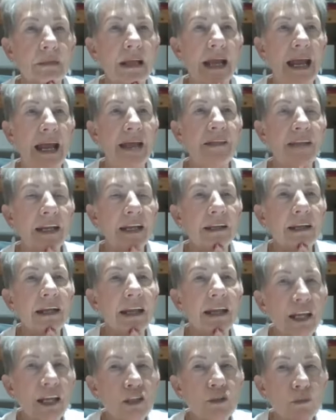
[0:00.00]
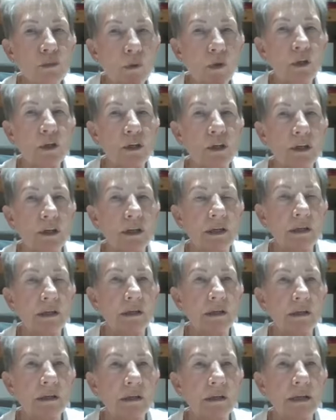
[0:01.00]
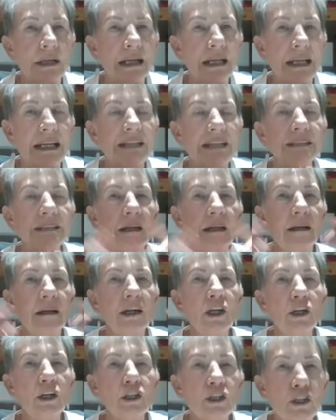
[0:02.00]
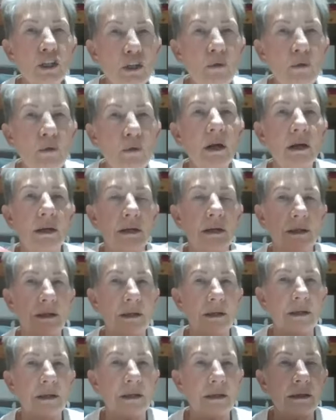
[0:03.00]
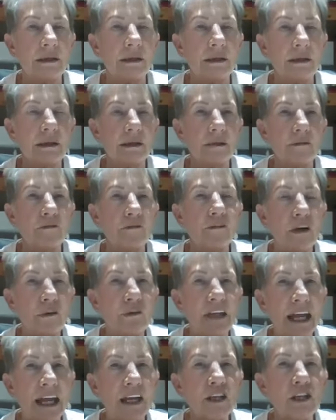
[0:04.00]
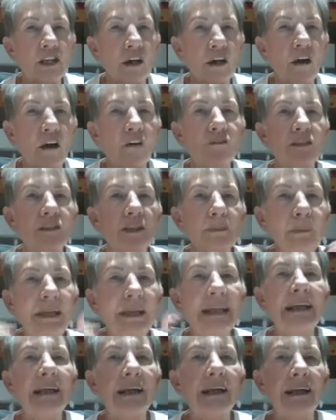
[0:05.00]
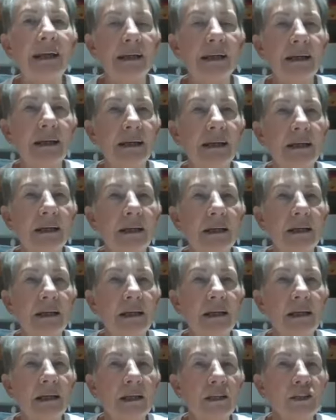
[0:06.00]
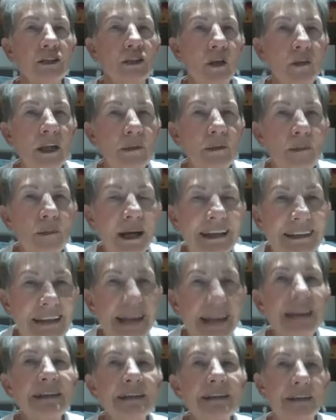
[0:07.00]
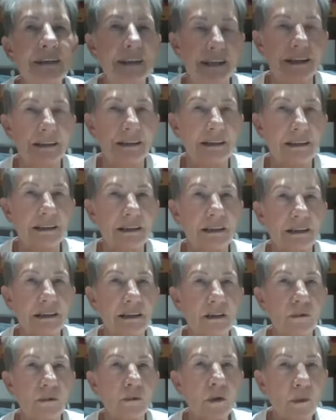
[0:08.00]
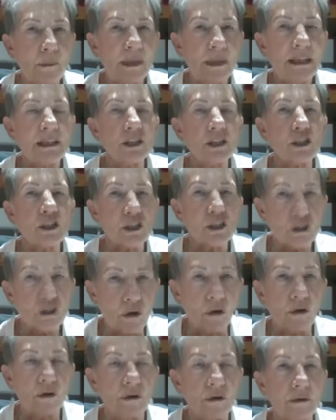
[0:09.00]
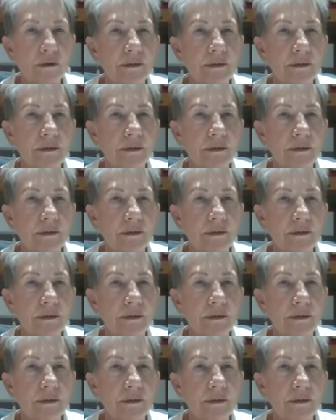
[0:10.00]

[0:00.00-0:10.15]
and that his word is the sure foundation of speaking so that my destiny will be strong.